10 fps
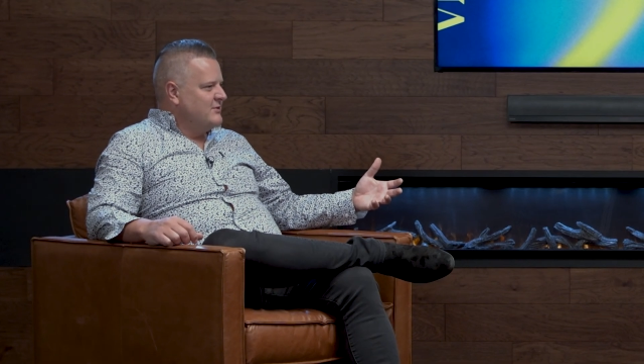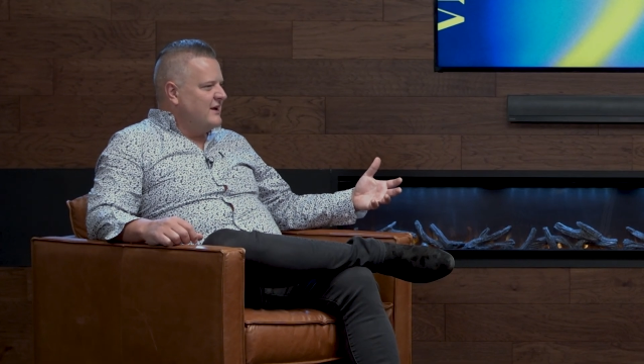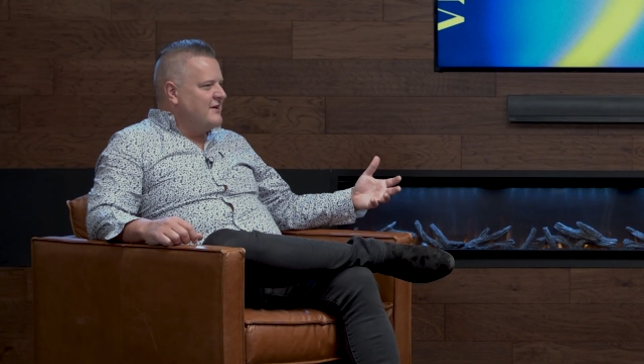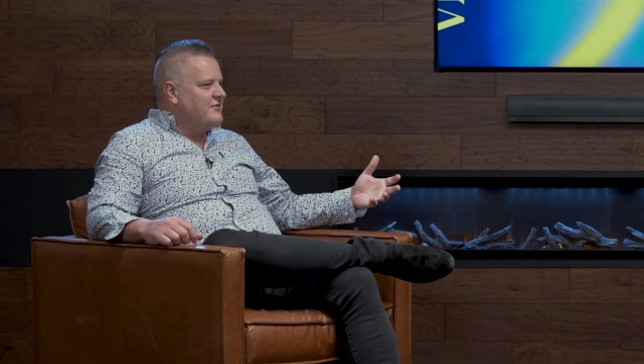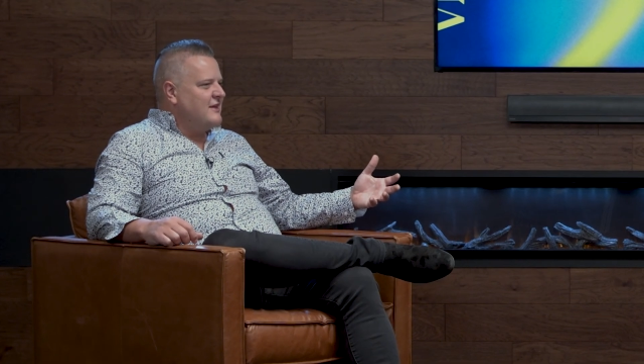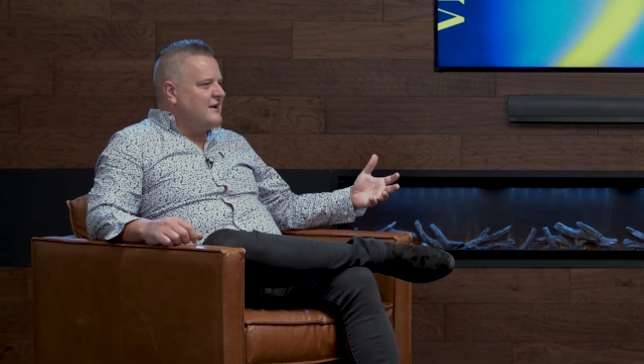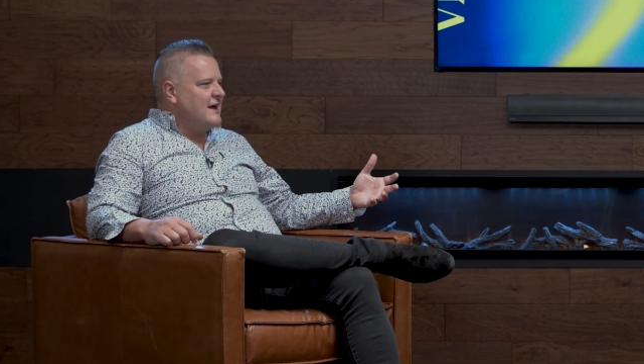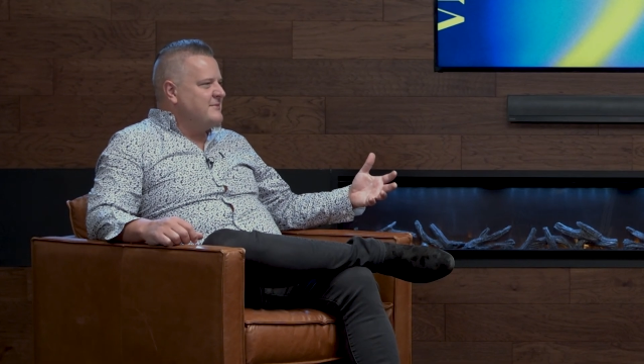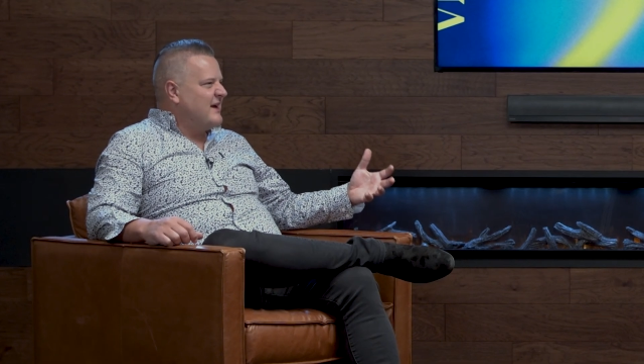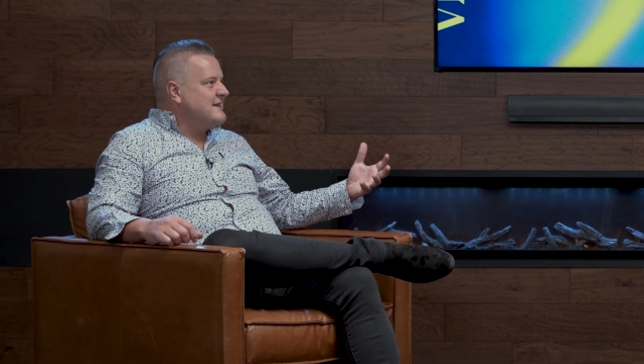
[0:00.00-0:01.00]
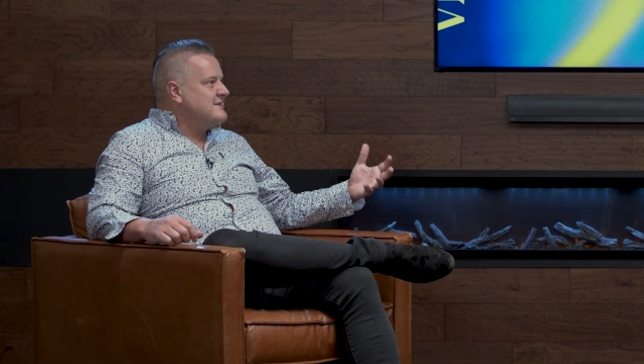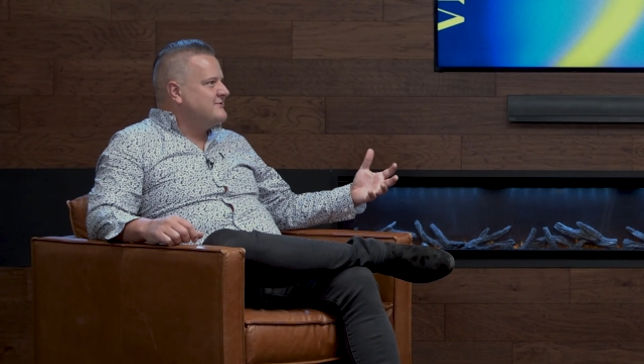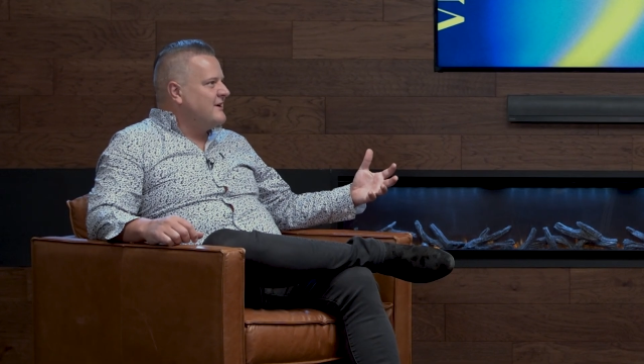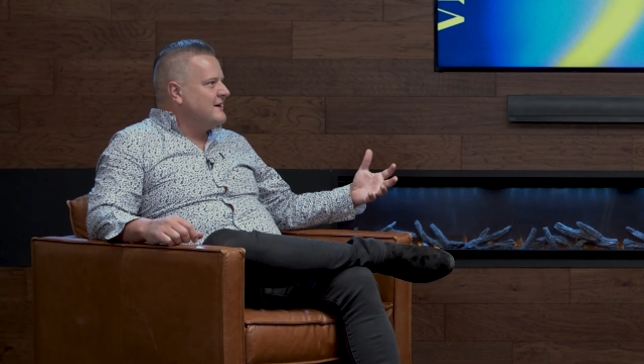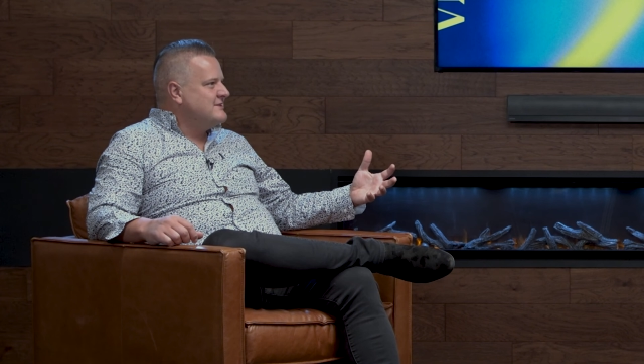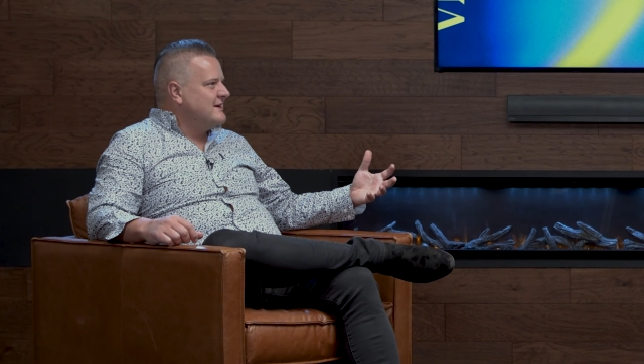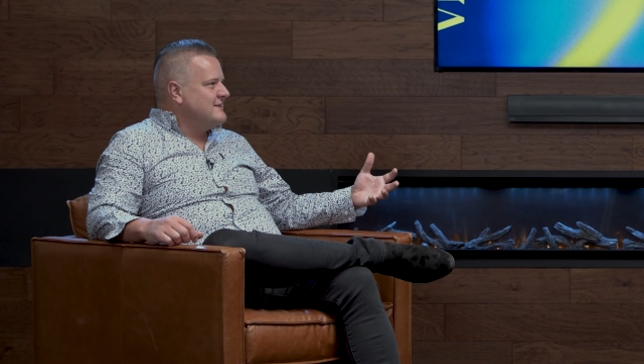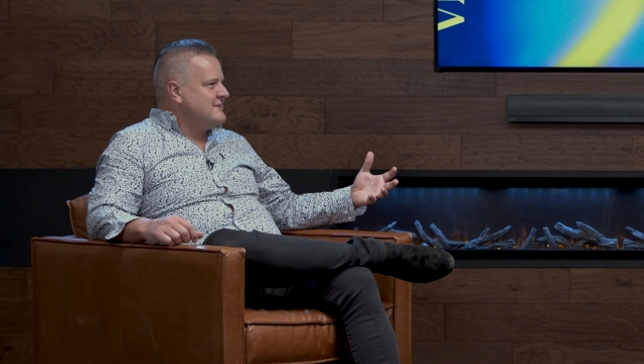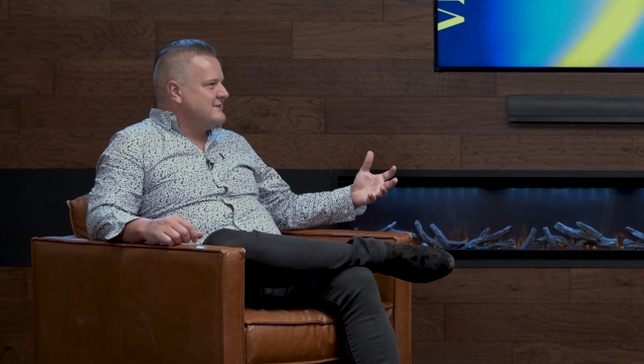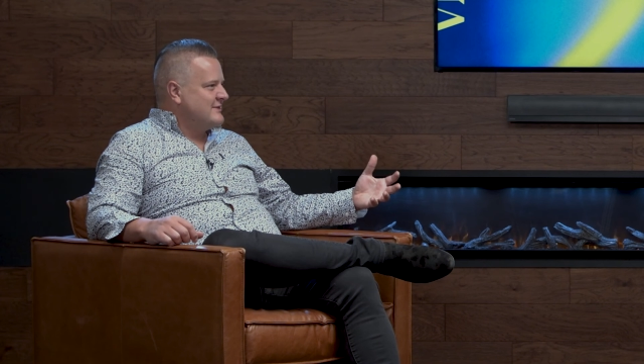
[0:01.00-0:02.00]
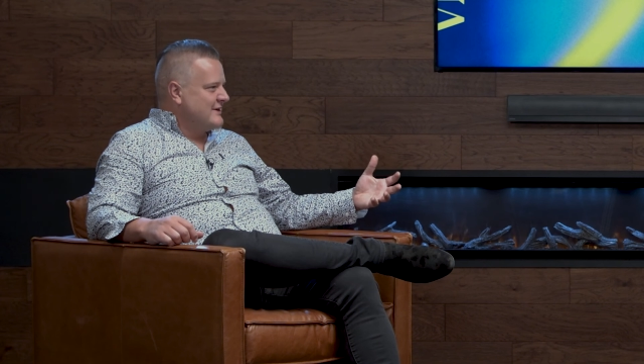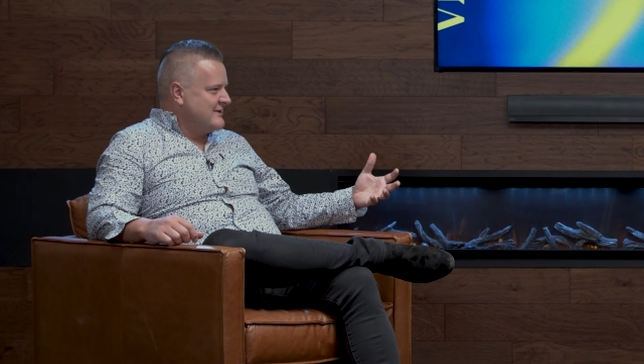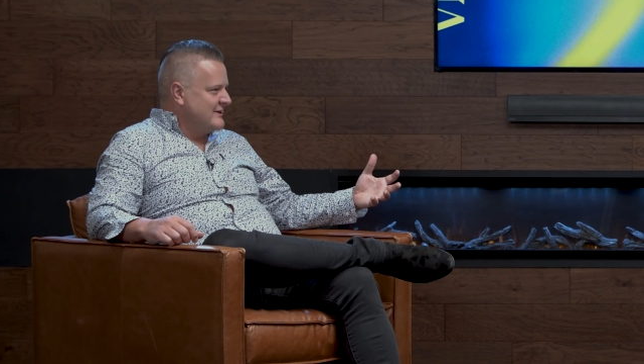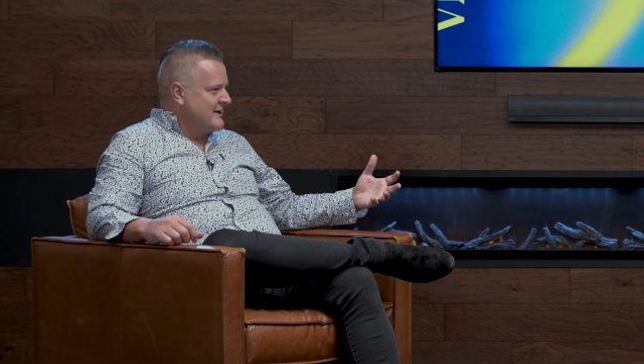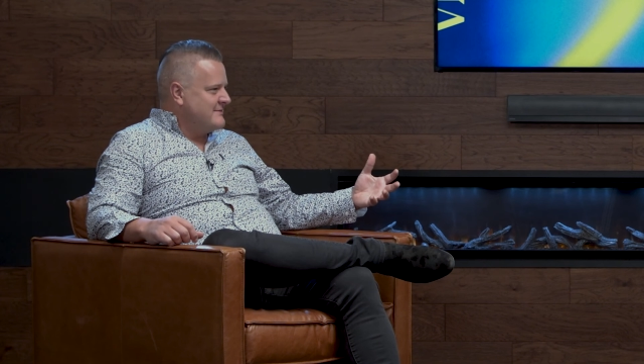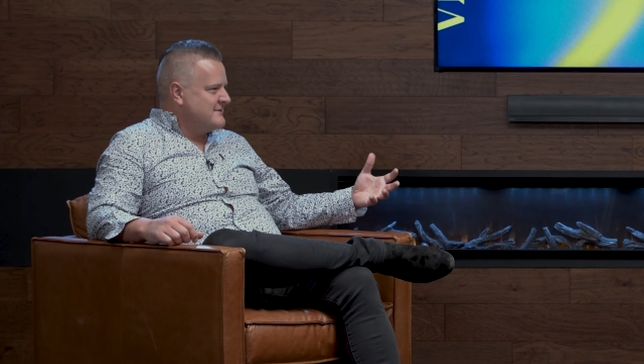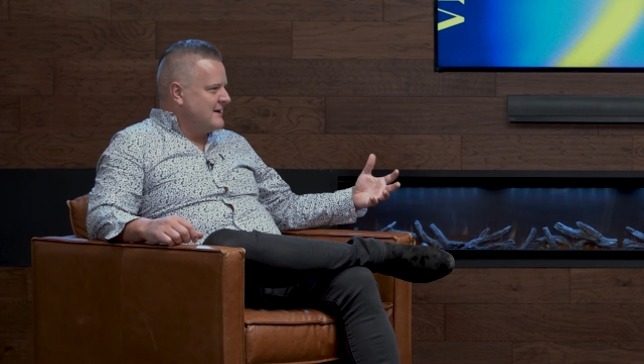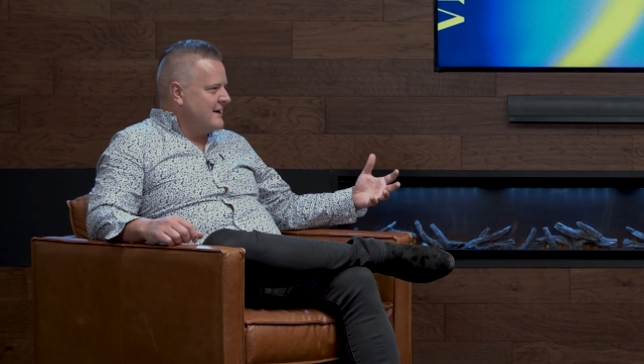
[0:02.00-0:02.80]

whenever the name Catch the Fire Church in Toronto comes